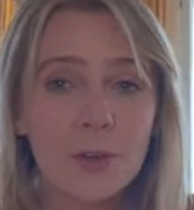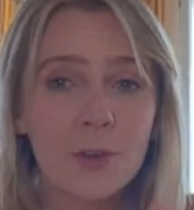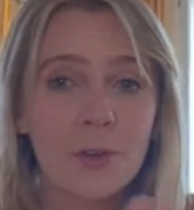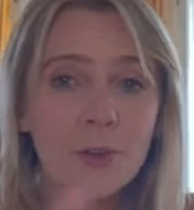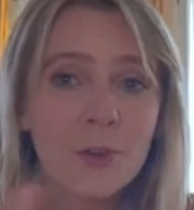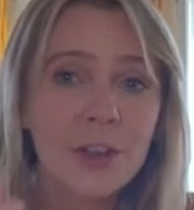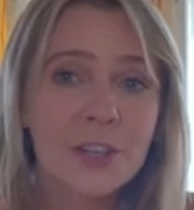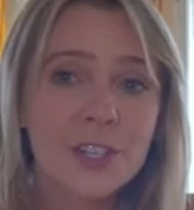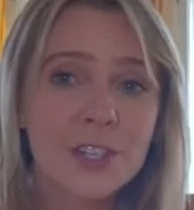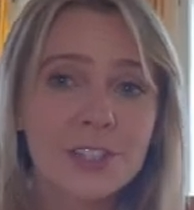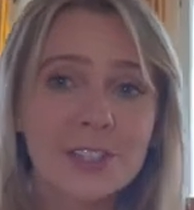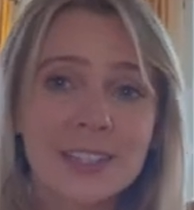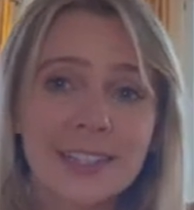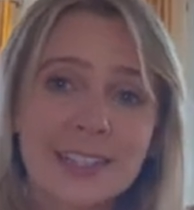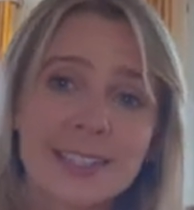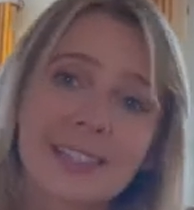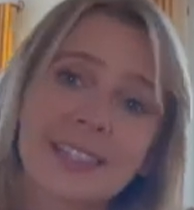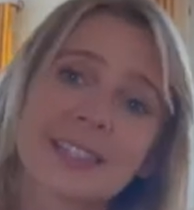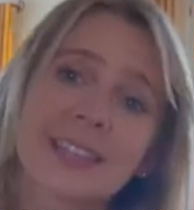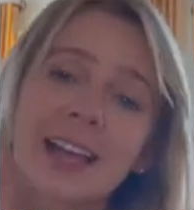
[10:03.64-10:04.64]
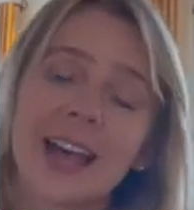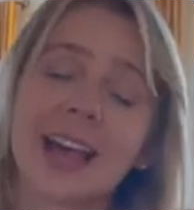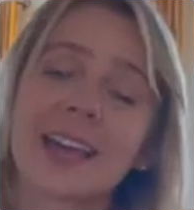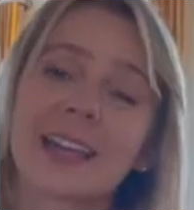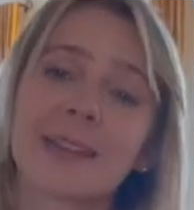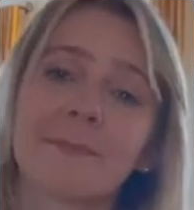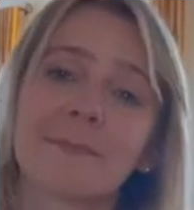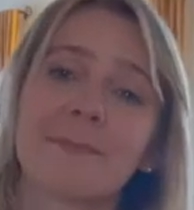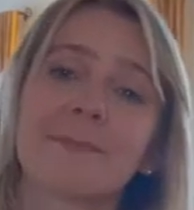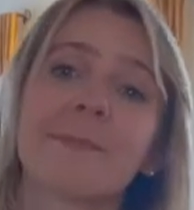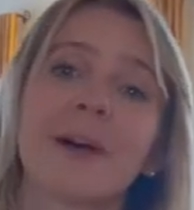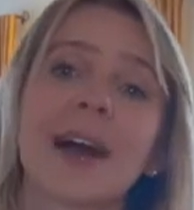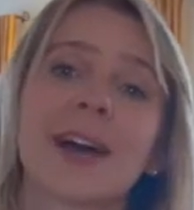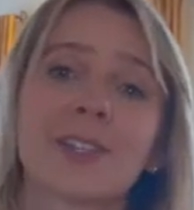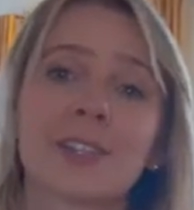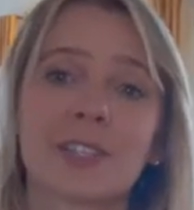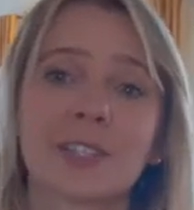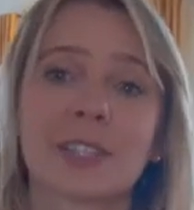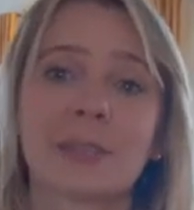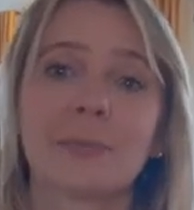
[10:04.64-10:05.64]
crunches against the side and
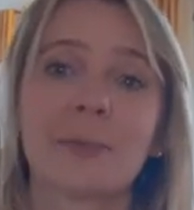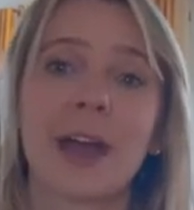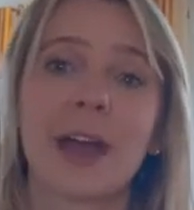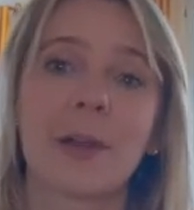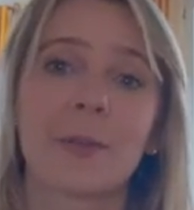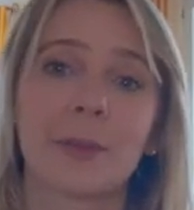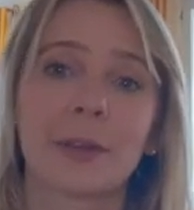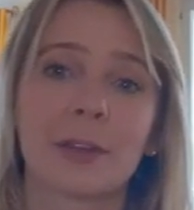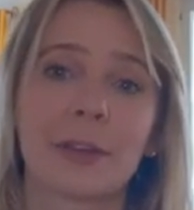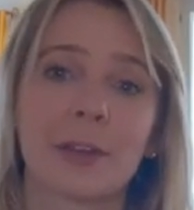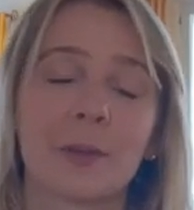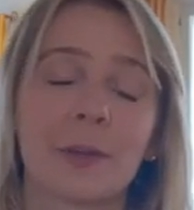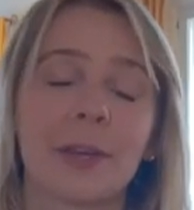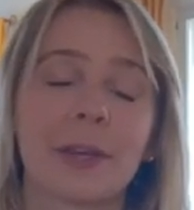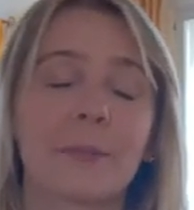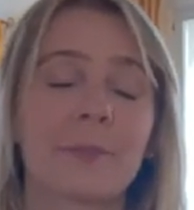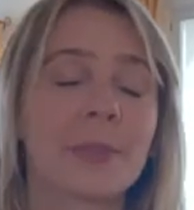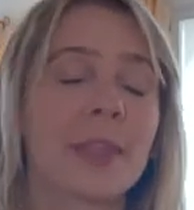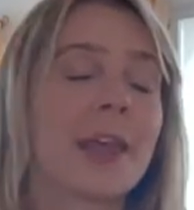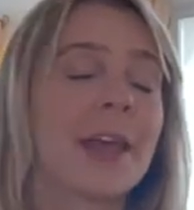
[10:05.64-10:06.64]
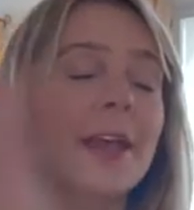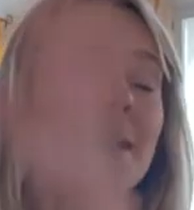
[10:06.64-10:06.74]
bashes the back window in.